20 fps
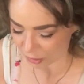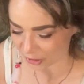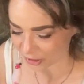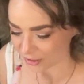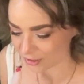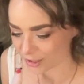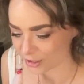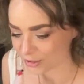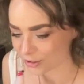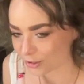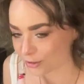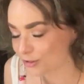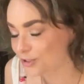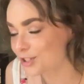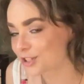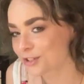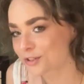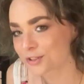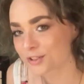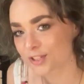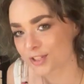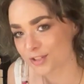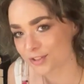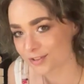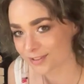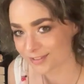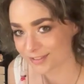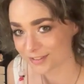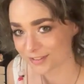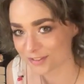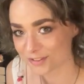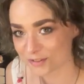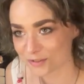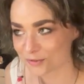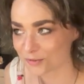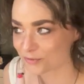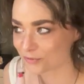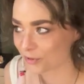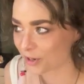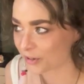but also still just
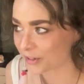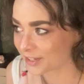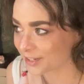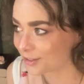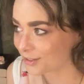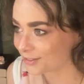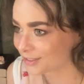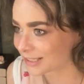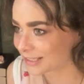very